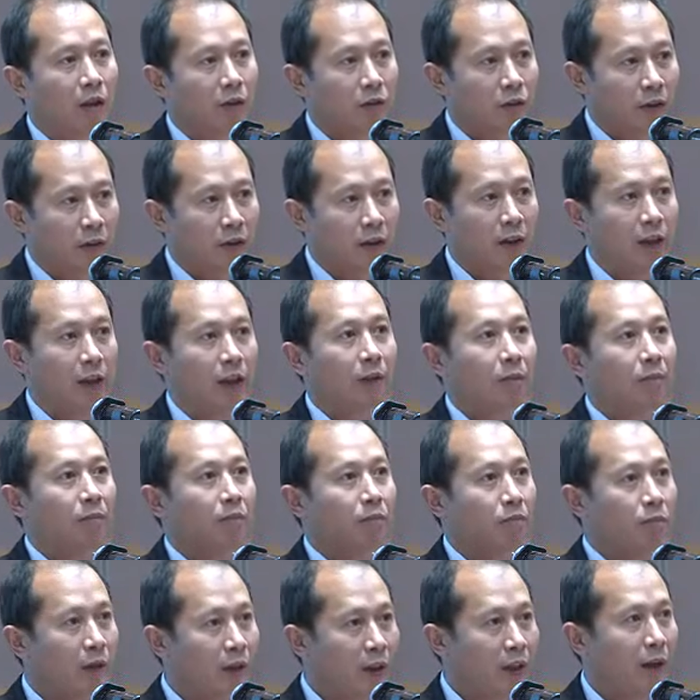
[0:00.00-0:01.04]
constantly
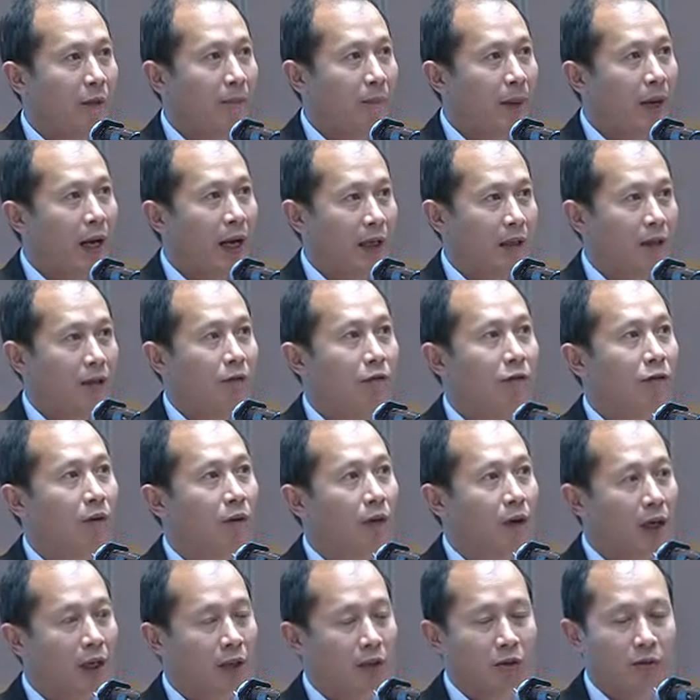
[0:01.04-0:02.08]
bringing back
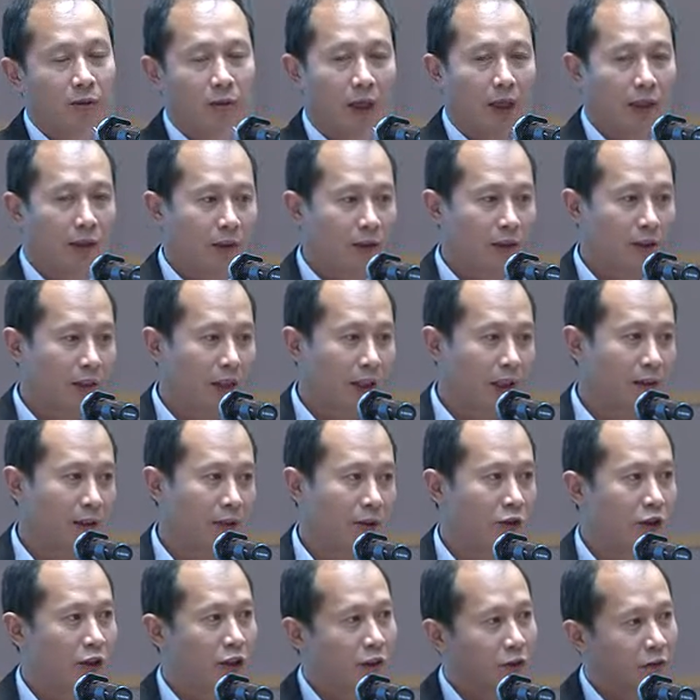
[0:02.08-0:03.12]
for us to understand
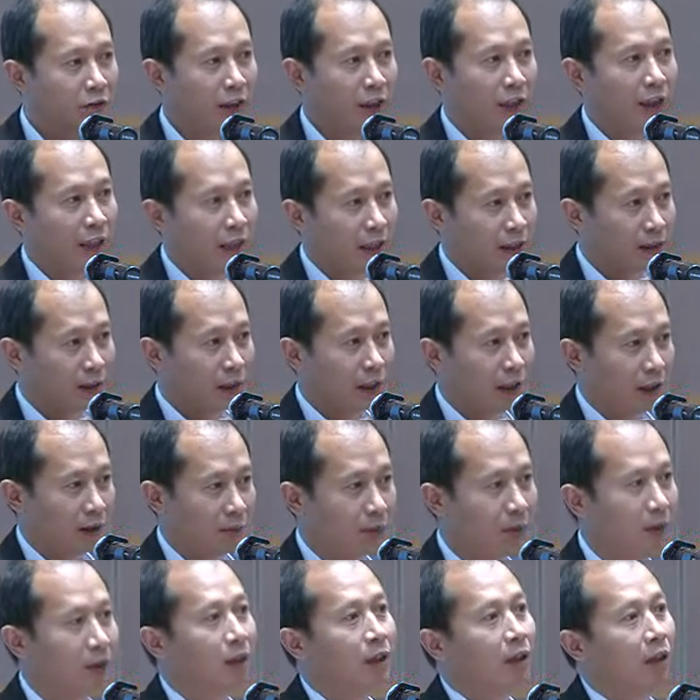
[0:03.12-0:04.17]
the shifting
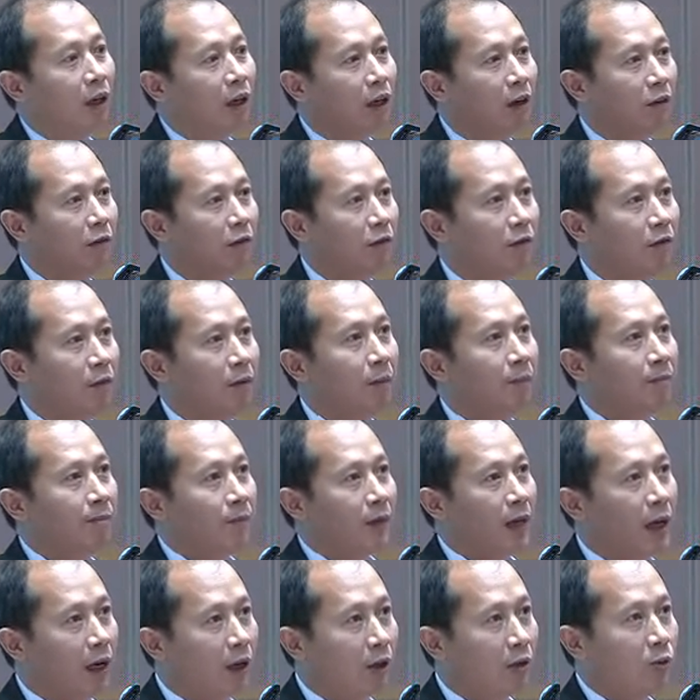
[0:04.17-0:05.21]
landscape of
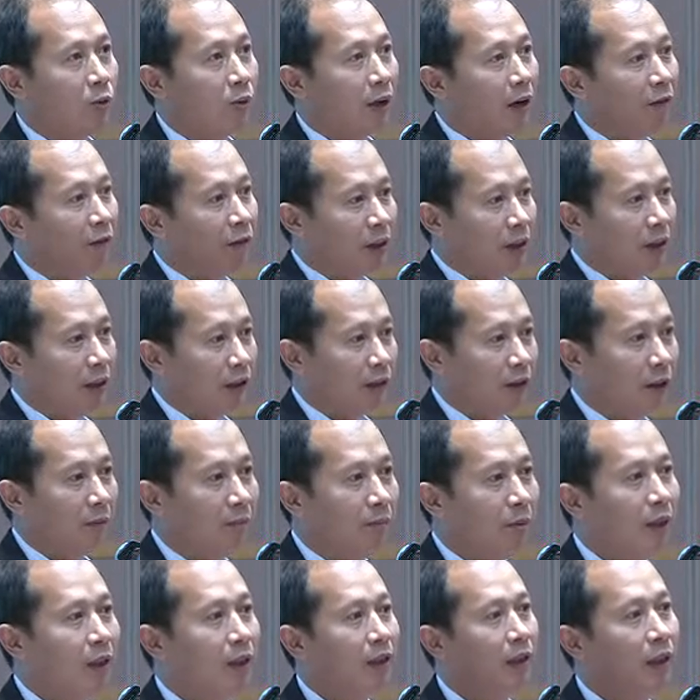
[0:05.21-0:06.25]
how gravities are
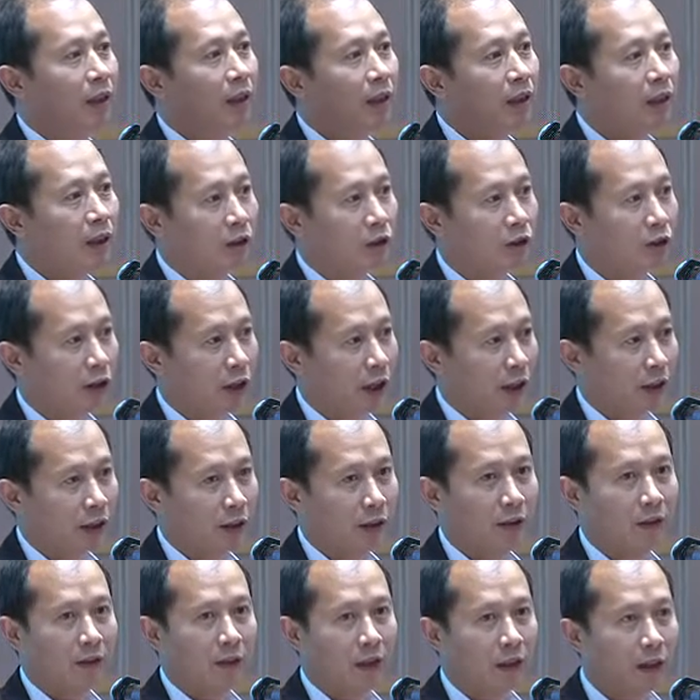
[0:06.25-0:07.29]
being
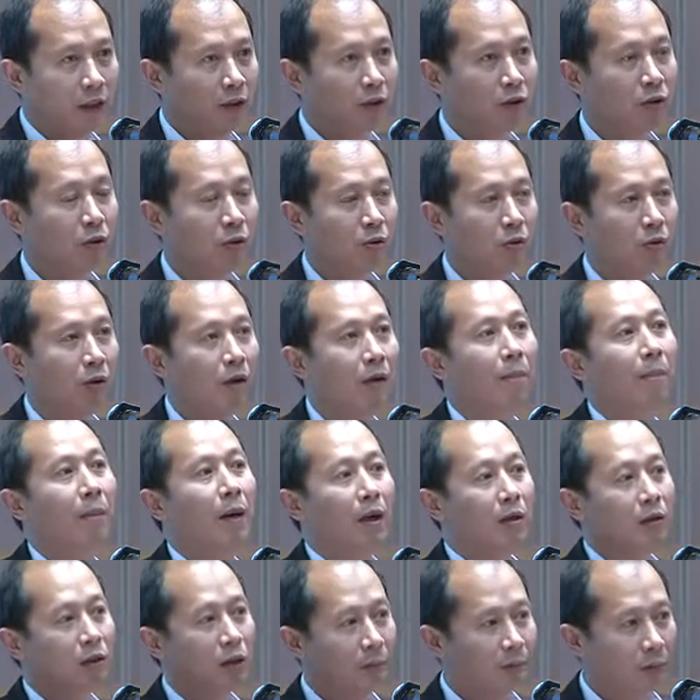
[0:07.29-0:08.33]
deconstructed into
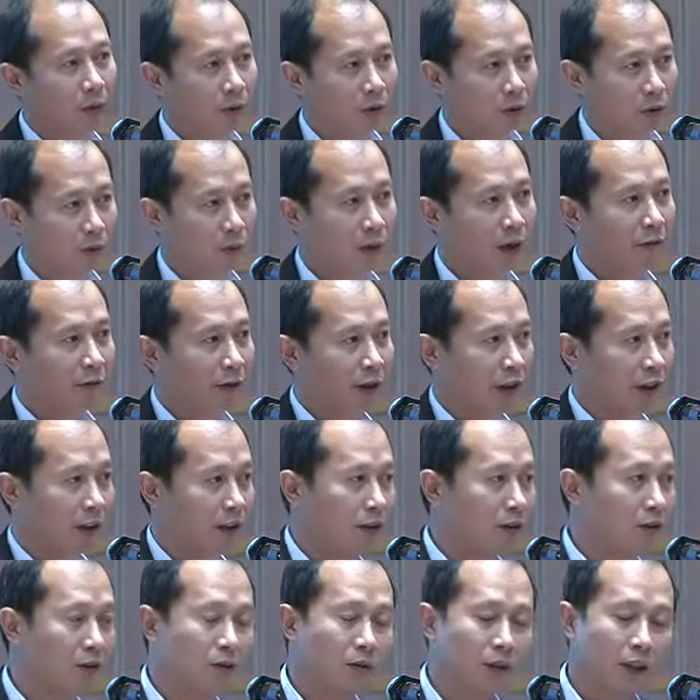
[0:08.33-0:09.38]
multiple
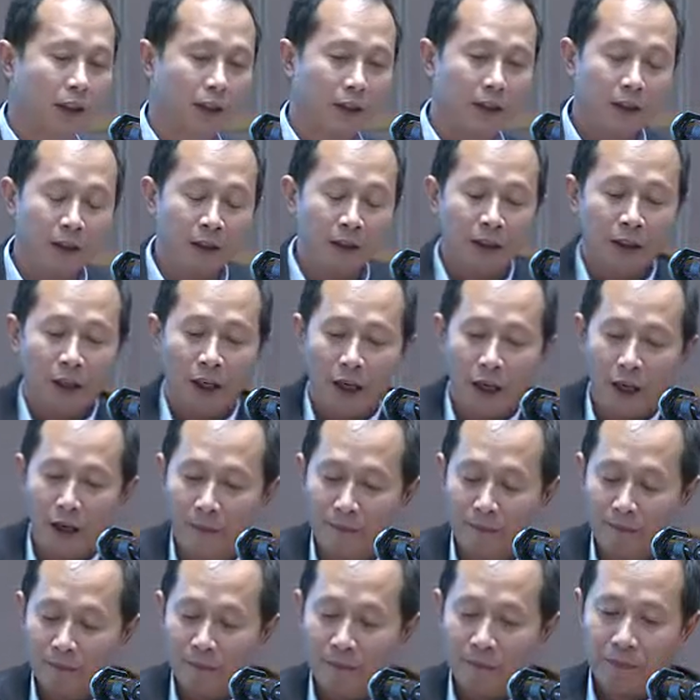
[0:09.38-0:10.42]
gravities today.
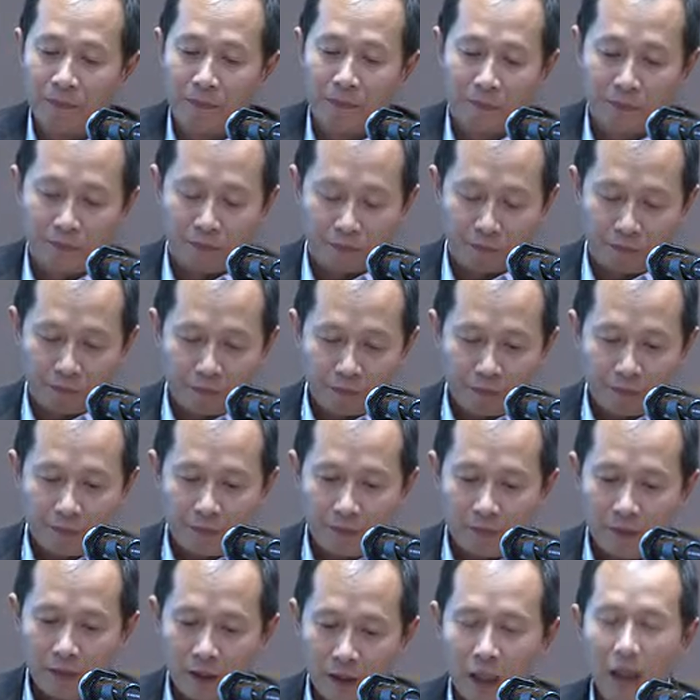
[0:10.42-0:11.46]

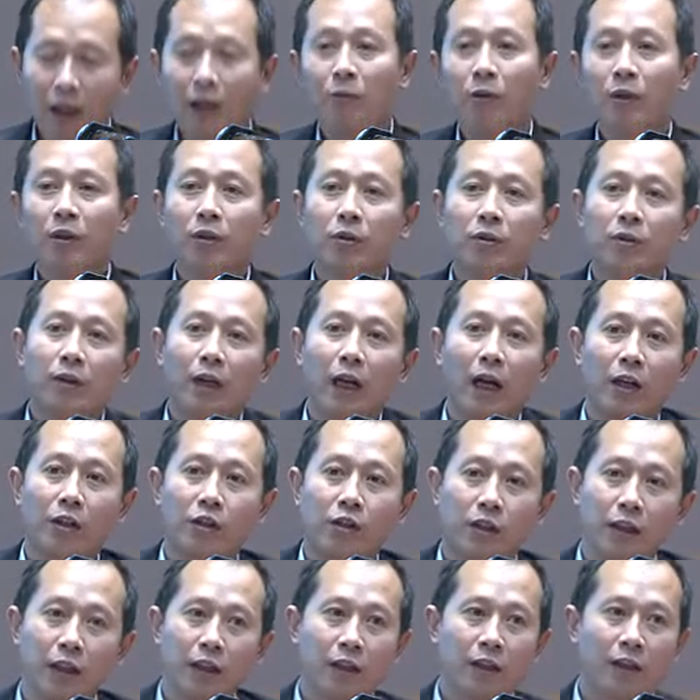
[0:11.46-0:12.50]
I want to
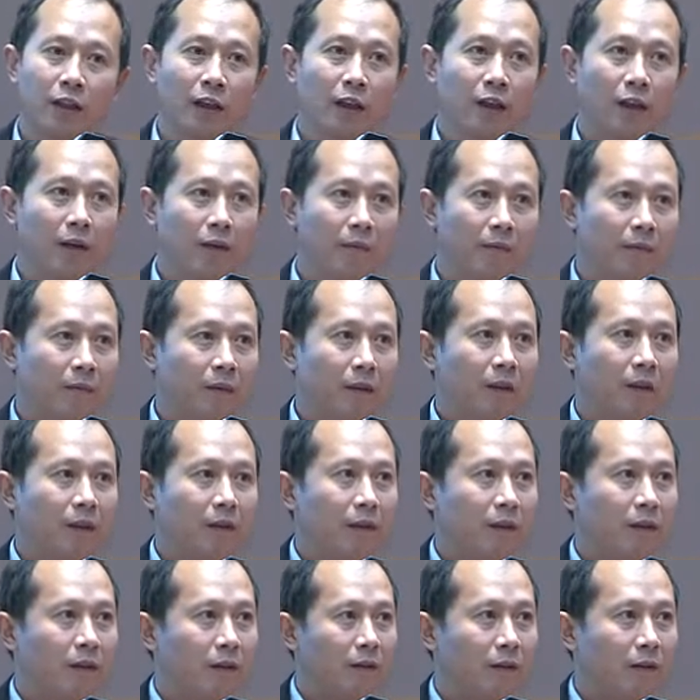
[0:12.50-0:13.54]
actually
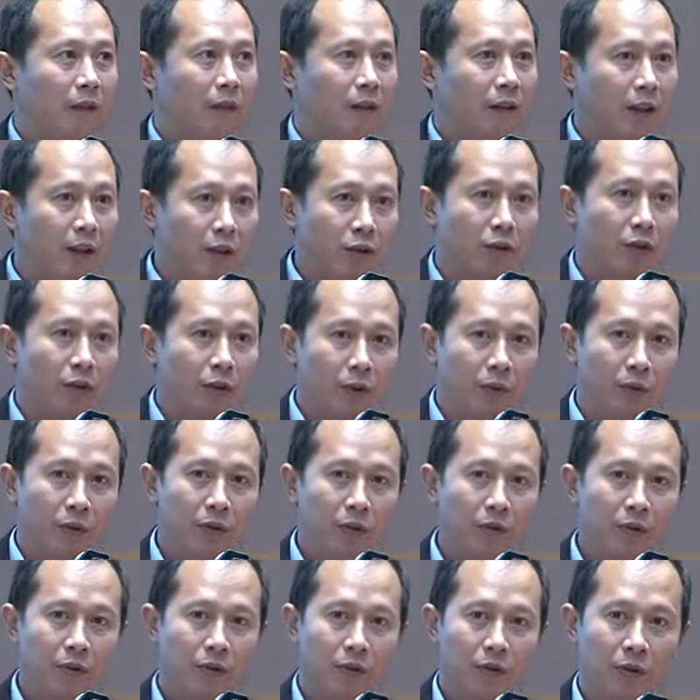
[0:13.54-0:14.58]

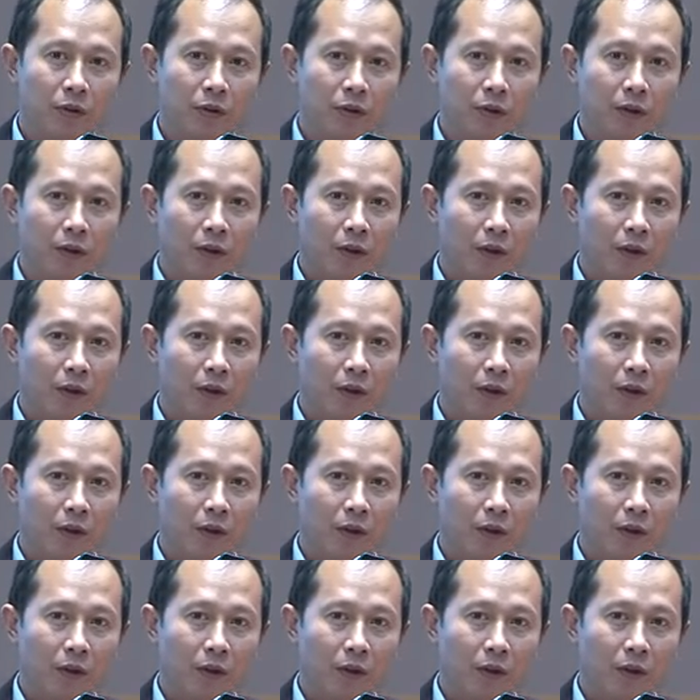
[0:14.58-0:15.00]
introduce